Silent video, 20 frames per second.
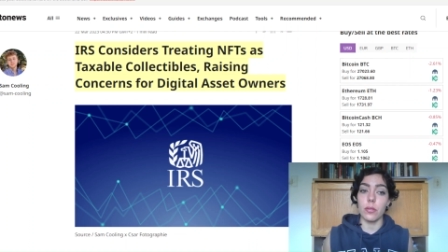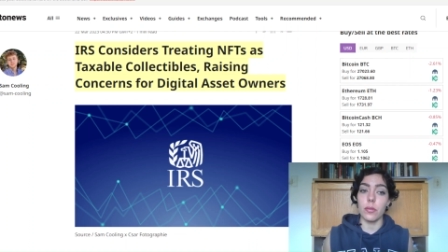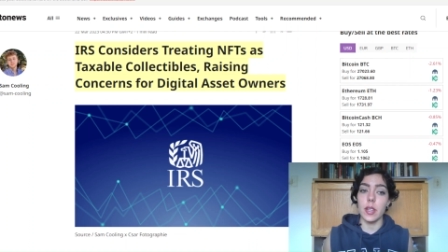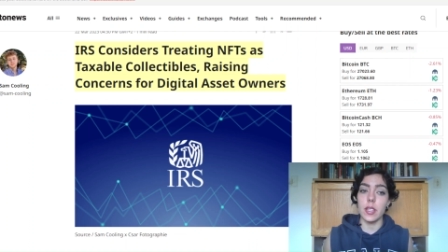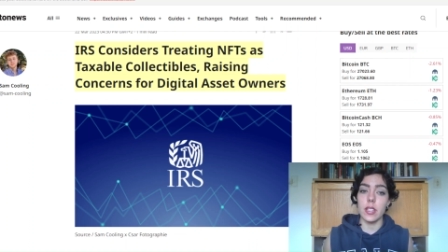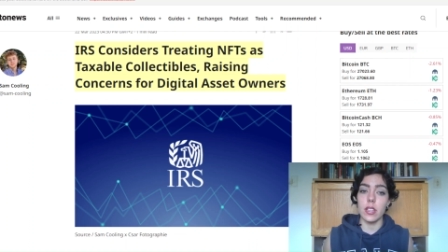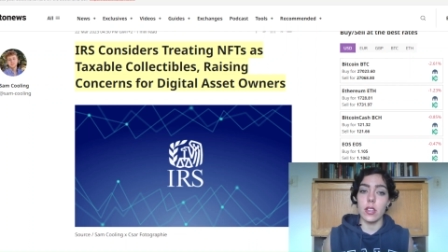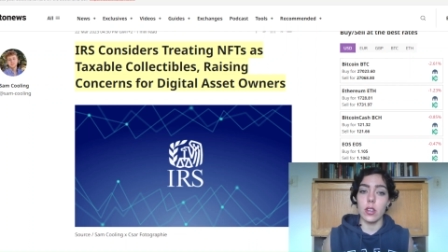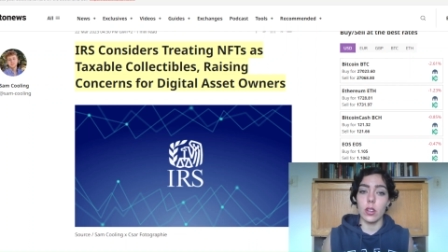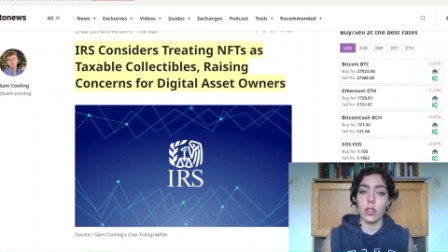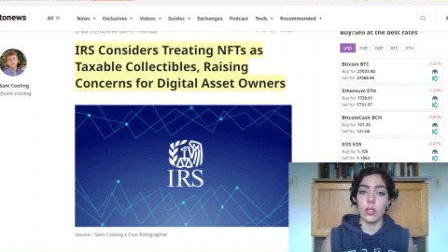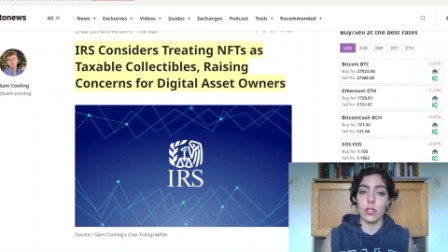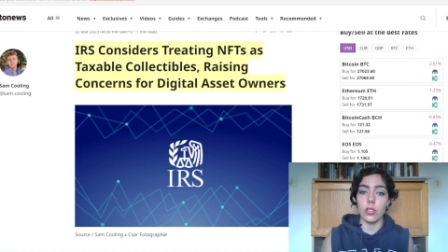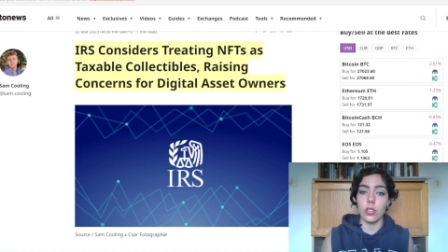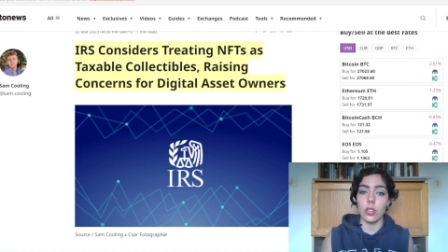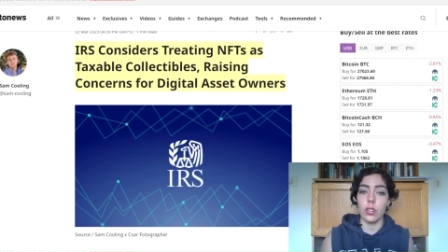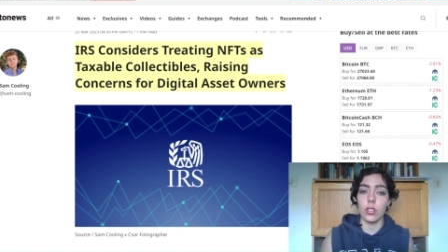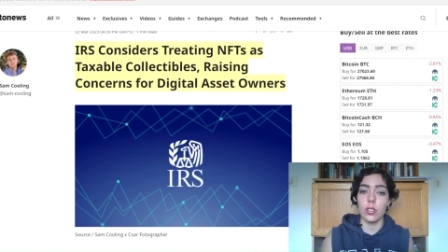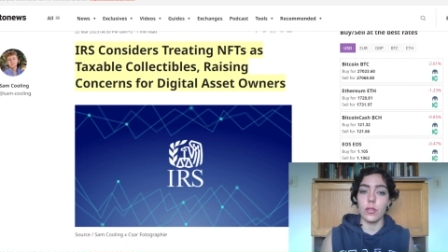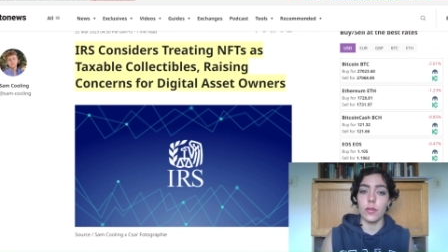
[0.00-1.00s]
raising
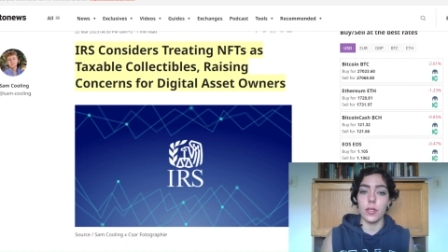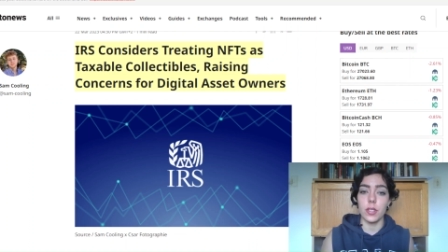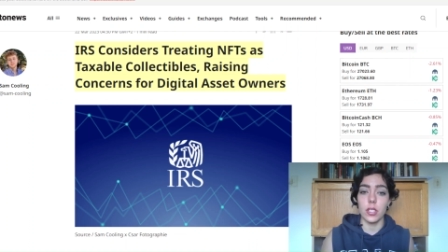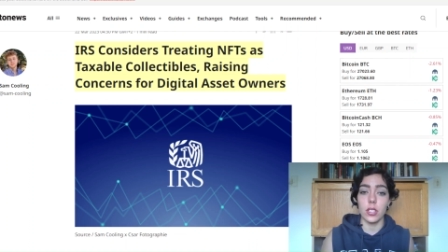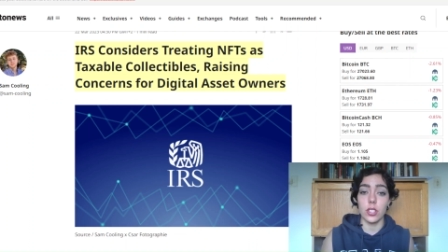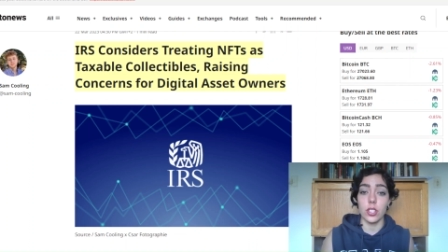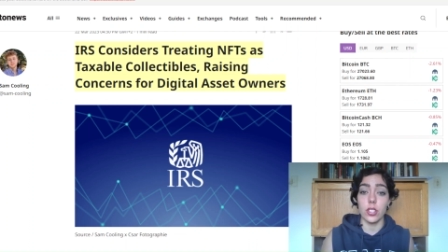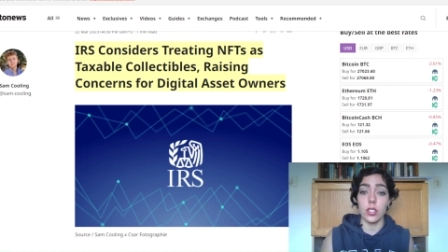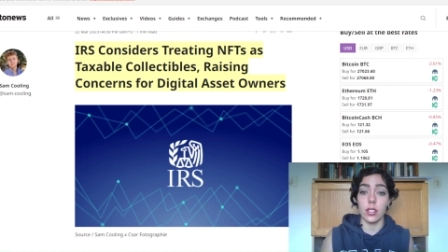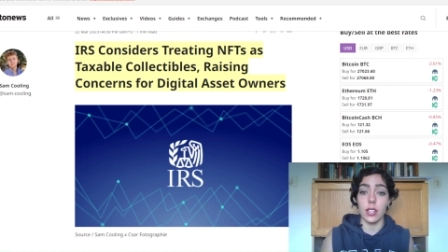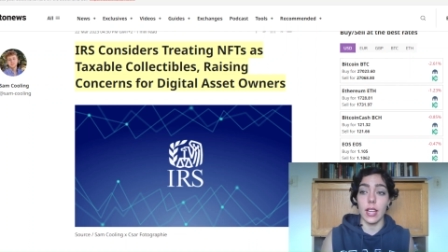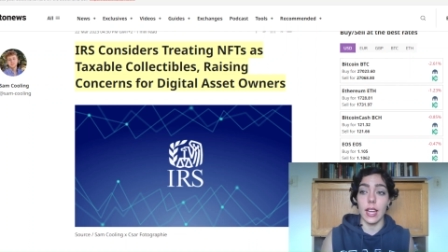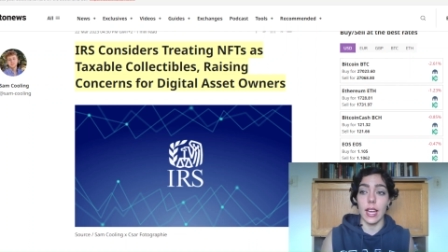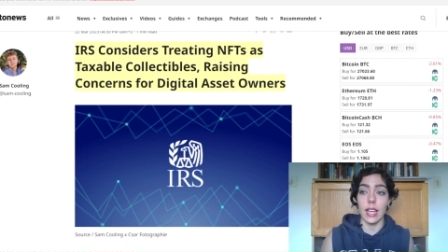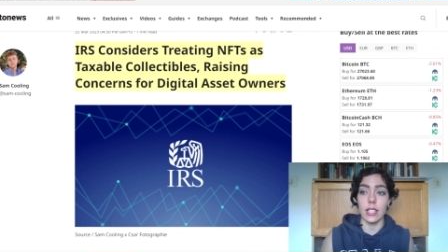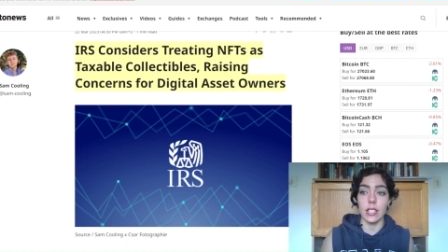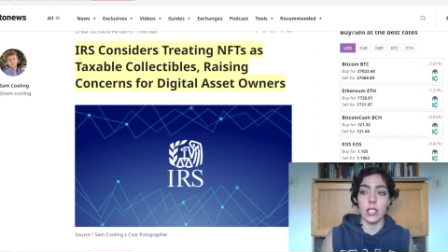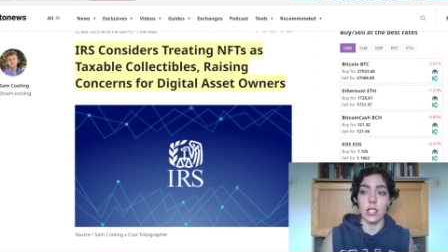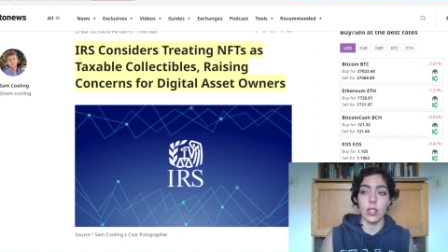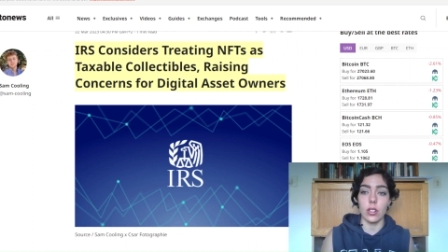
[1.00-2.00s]
concerns for digital
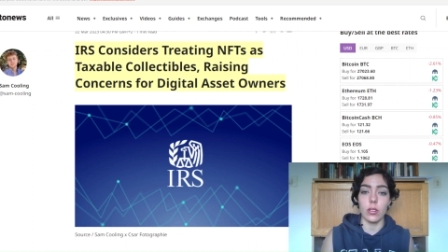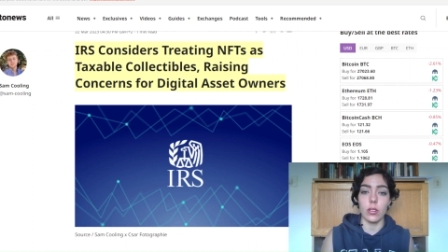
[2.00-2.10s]
asset